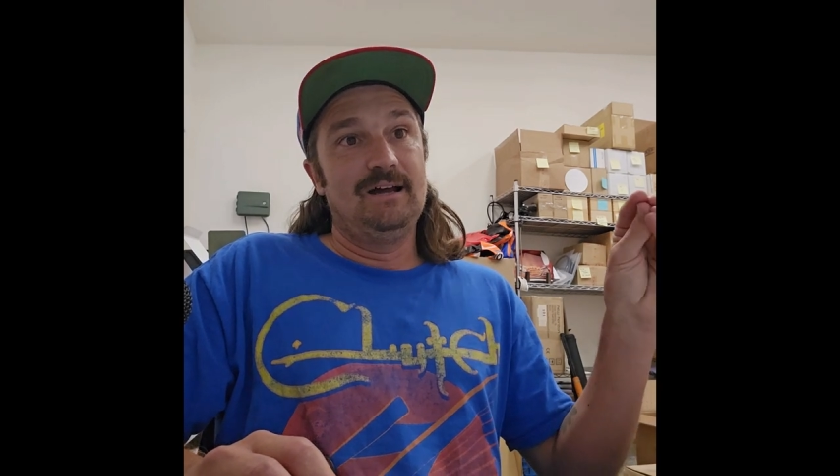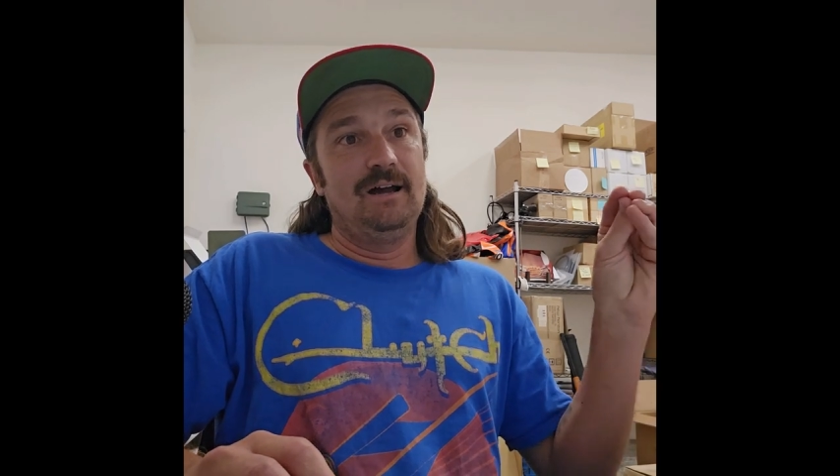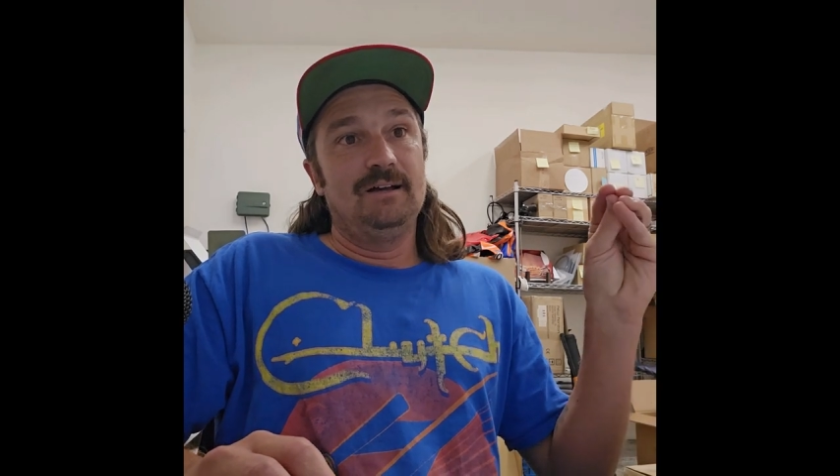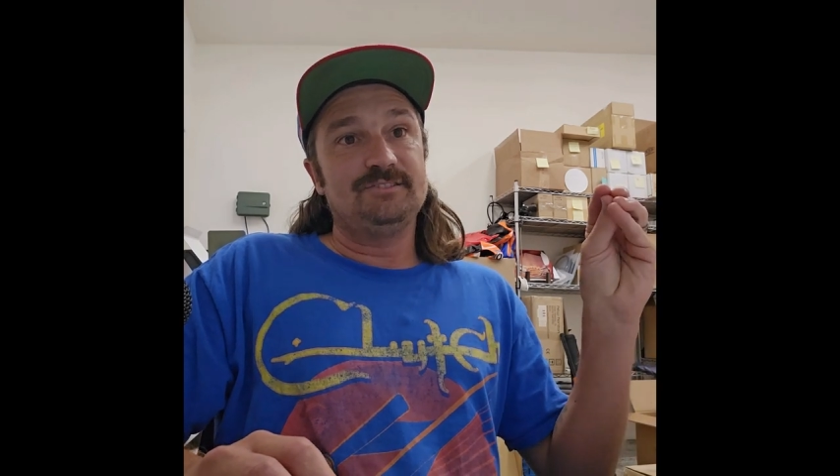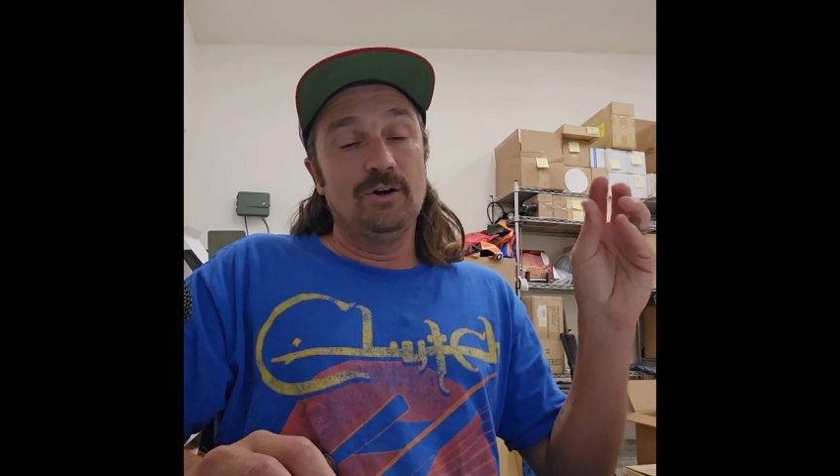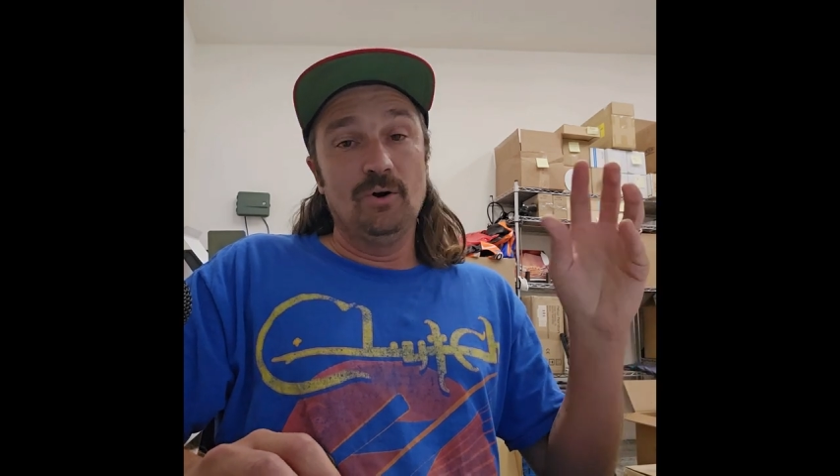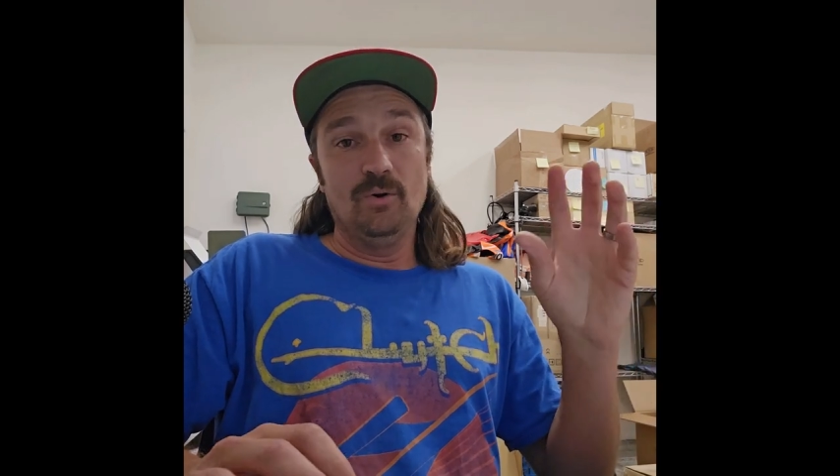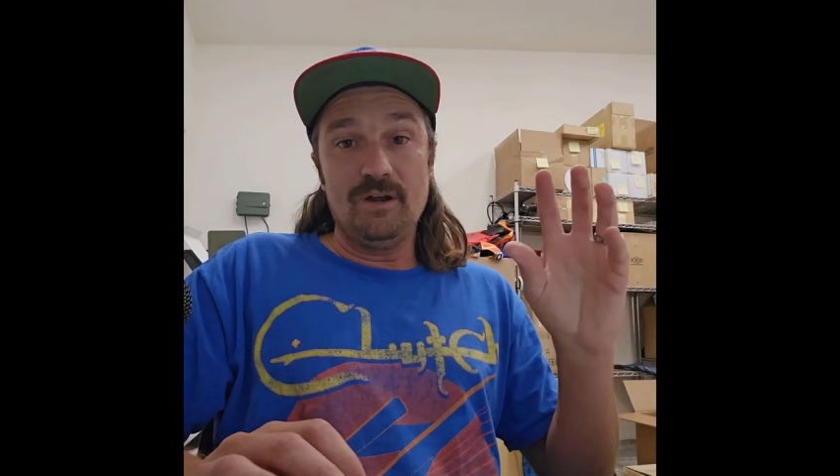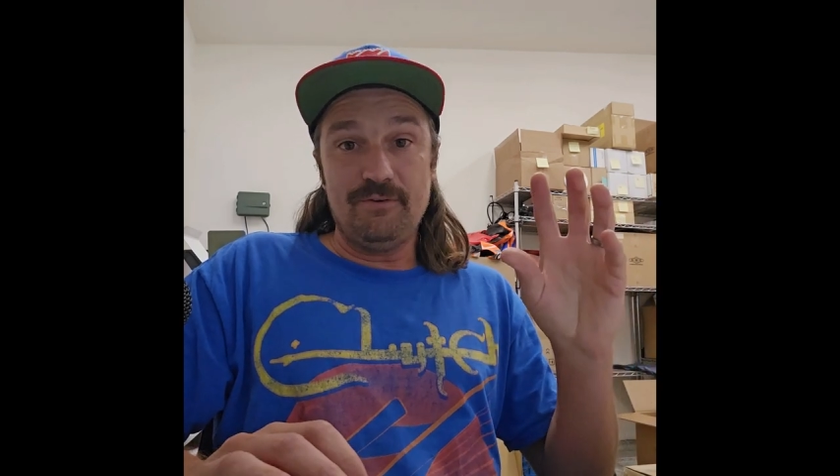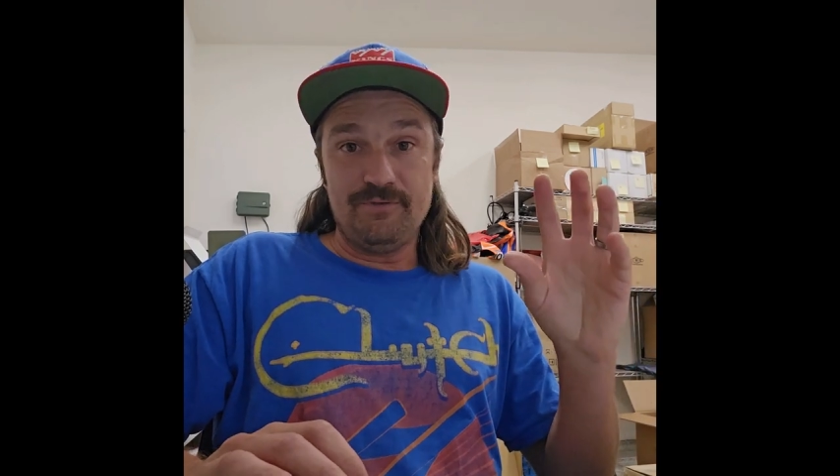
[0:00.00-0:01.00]

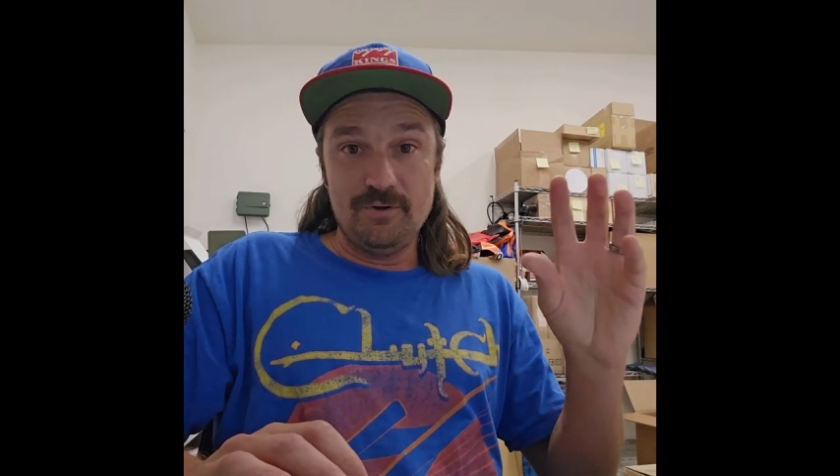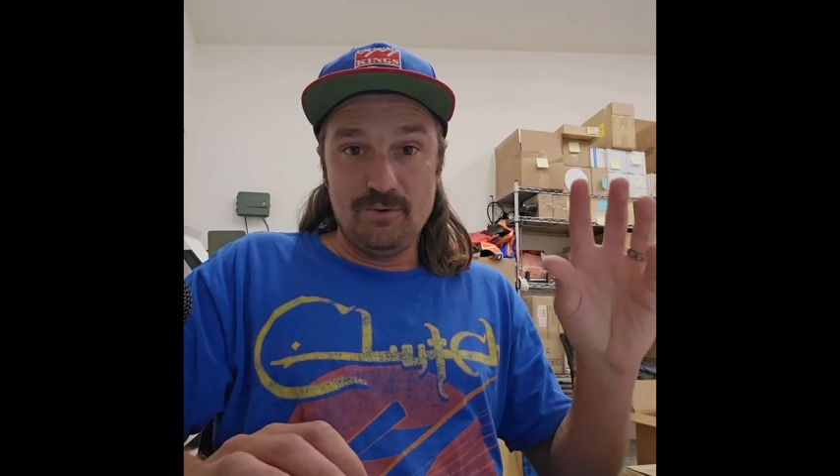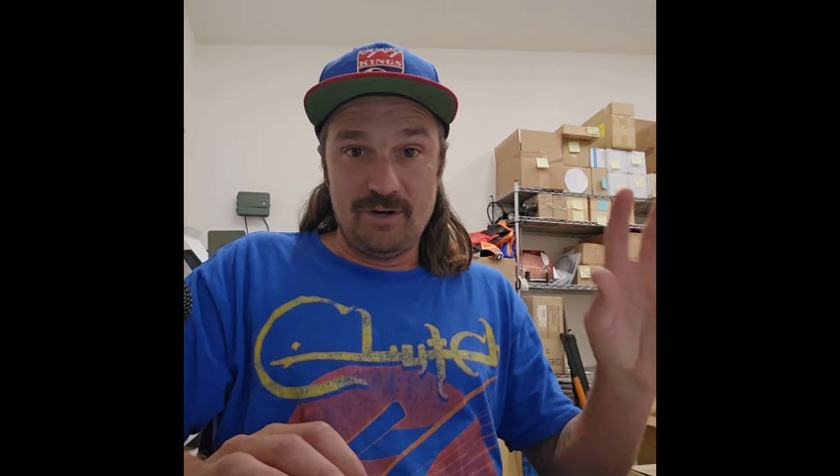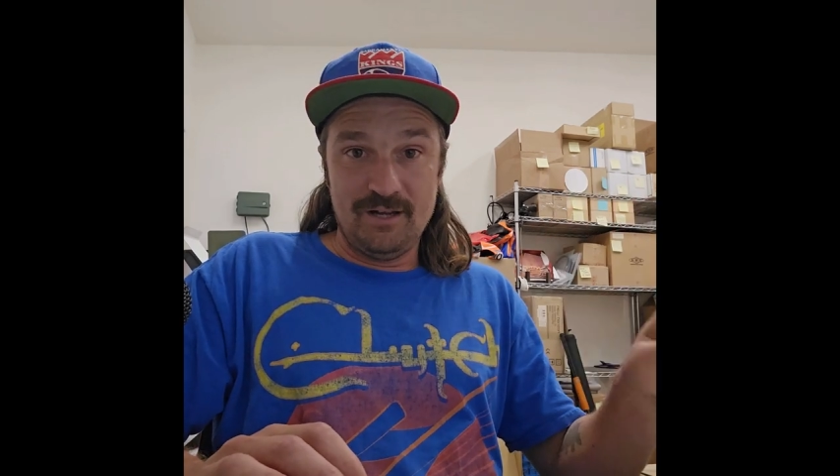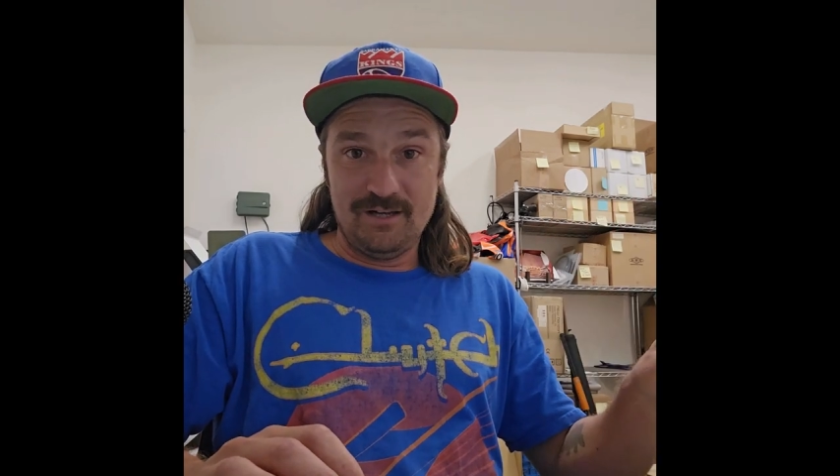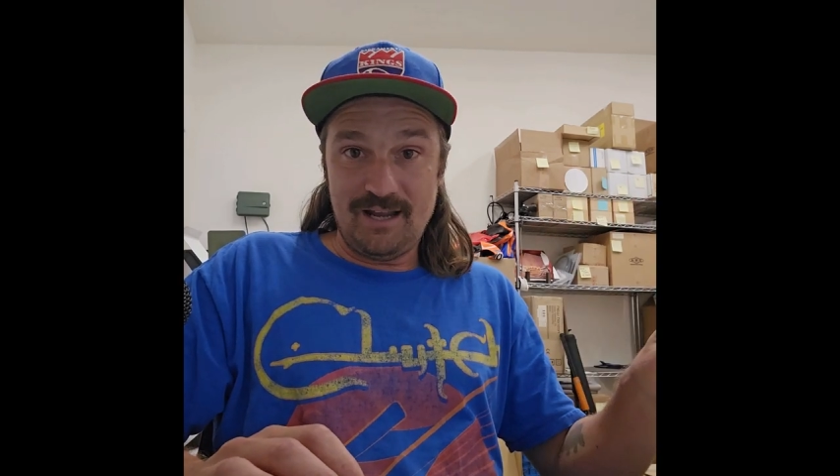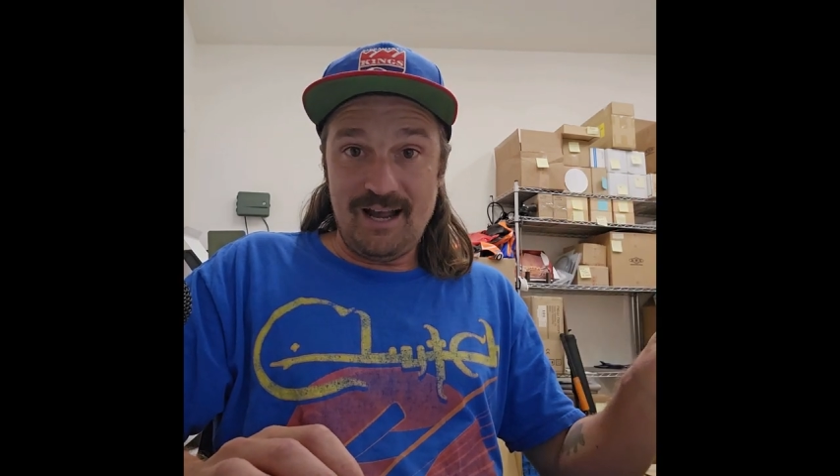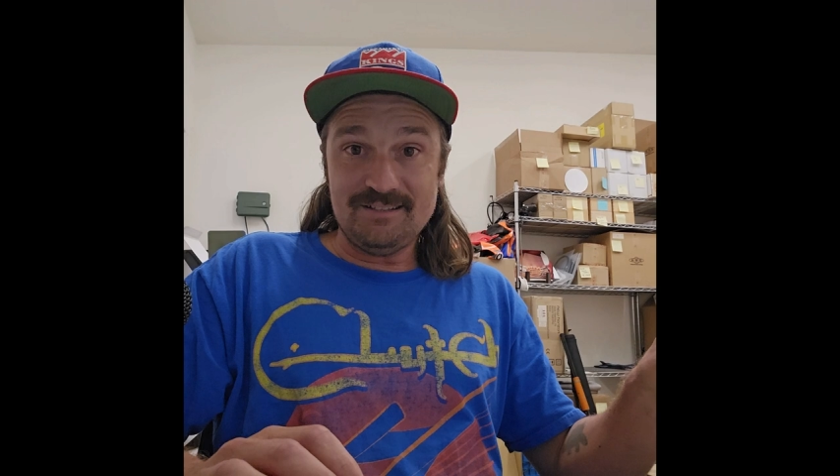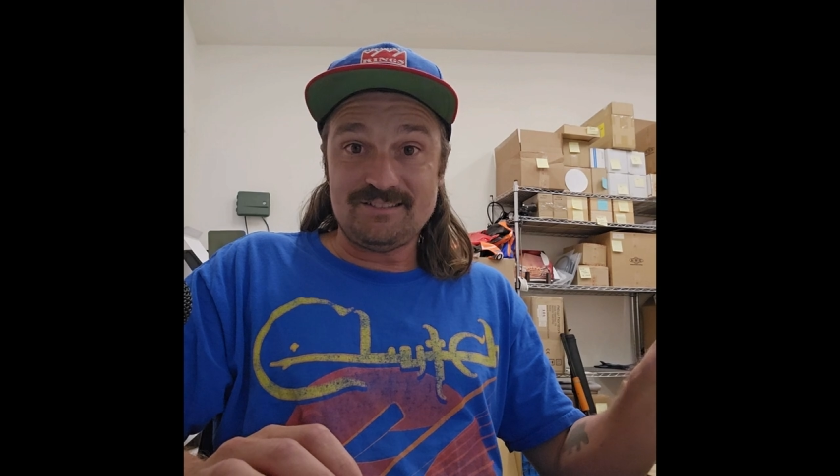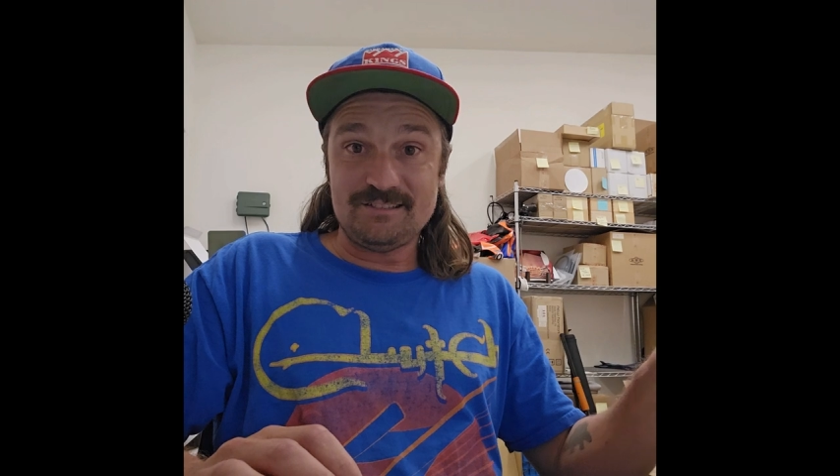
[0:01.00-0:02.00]
So if you can
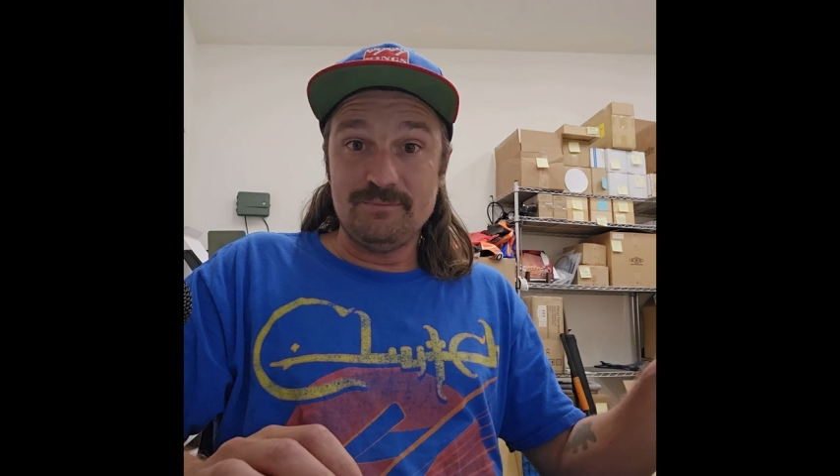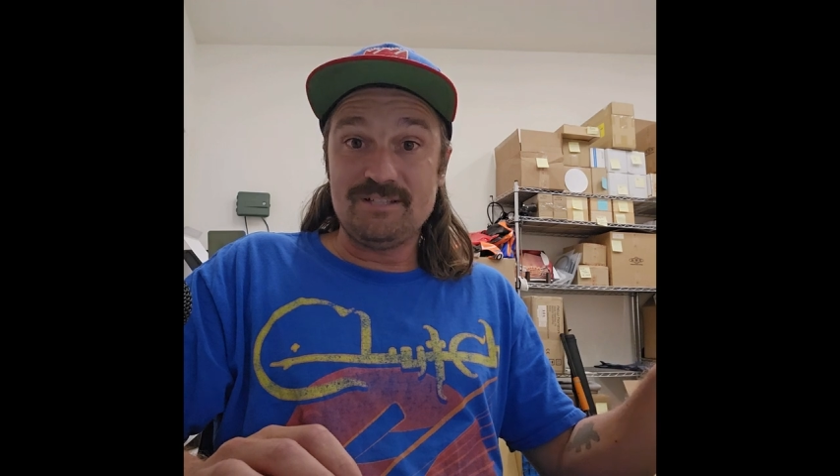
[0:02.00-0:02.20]
cast some